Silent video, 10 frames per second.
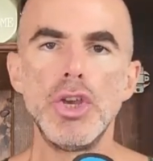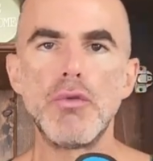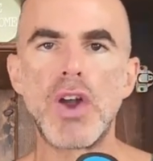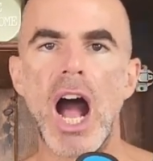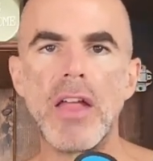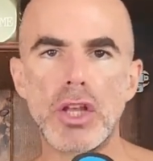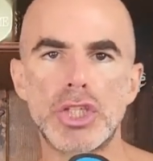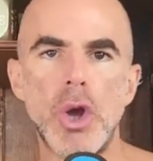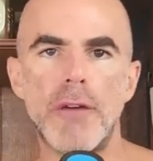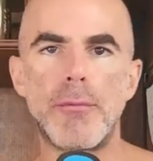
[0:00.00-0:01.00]
You've gone the
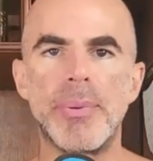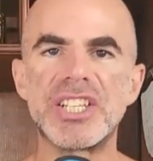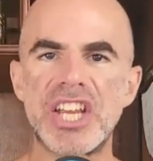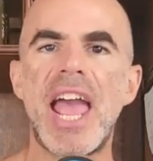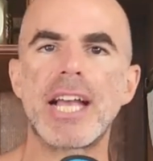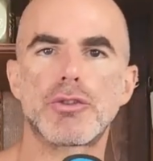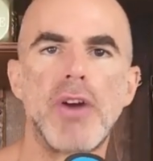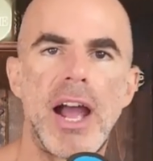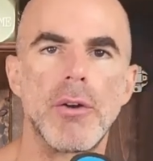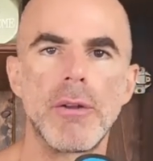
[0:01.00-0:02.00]
soft bitch ass
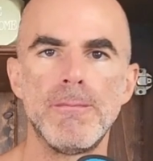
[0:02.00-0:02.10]
route.